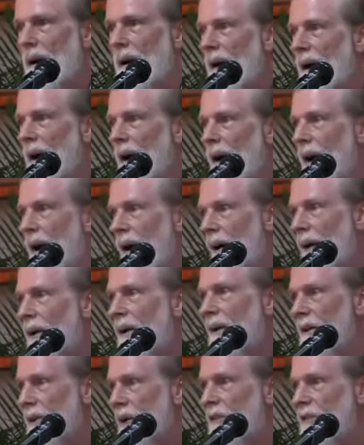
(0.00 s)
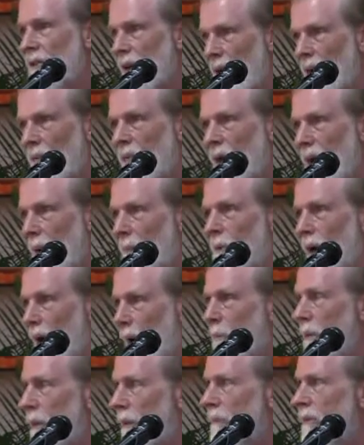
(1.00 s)
to solve our
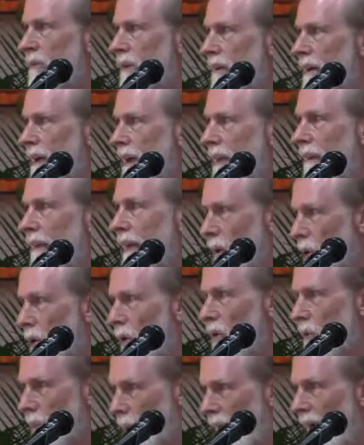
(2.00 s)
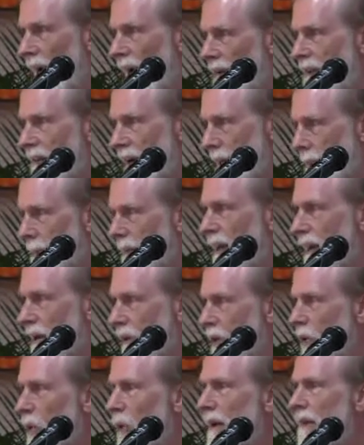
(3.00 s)
problems in the old way. Something
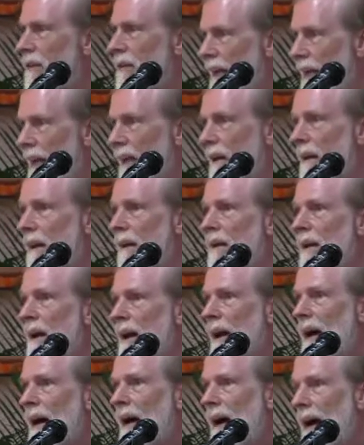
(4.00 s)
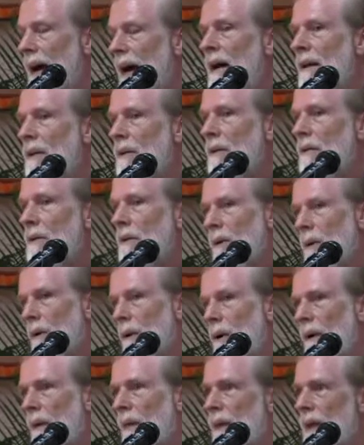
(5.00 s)
new is needed, and
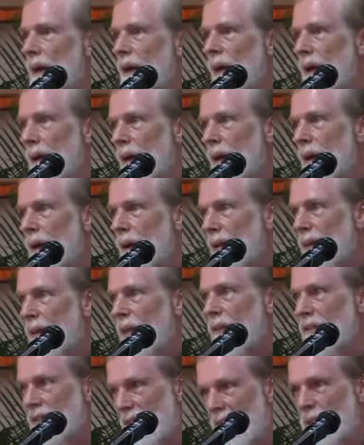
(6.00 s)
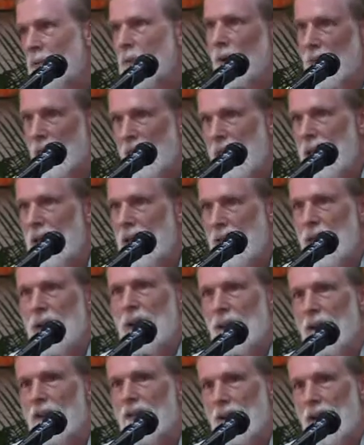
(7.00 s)
the central key, in
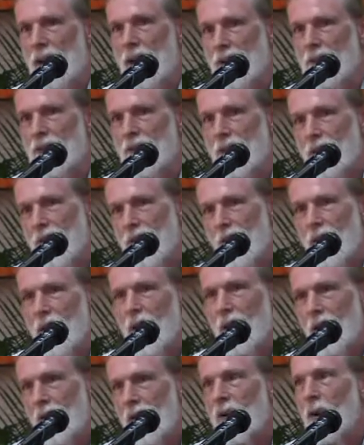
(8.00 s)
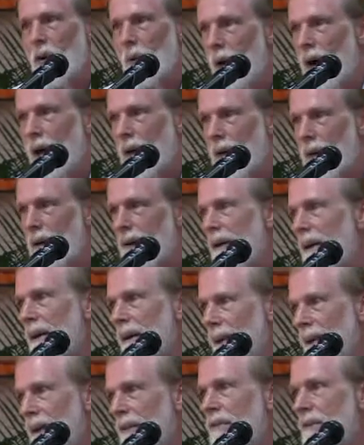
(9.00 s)
a sense, to what
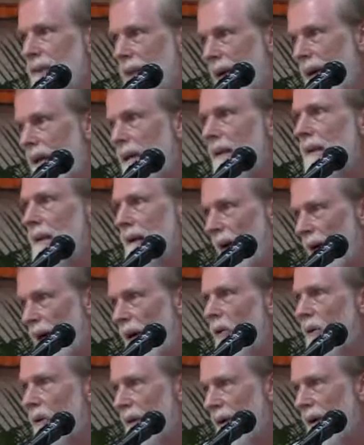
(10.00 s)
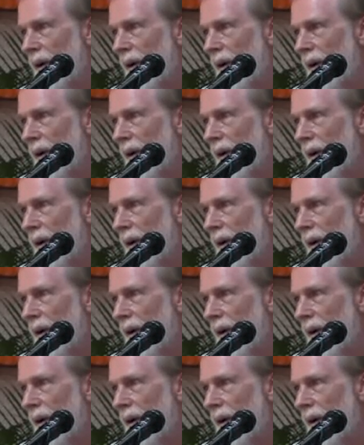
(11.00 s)
is needed now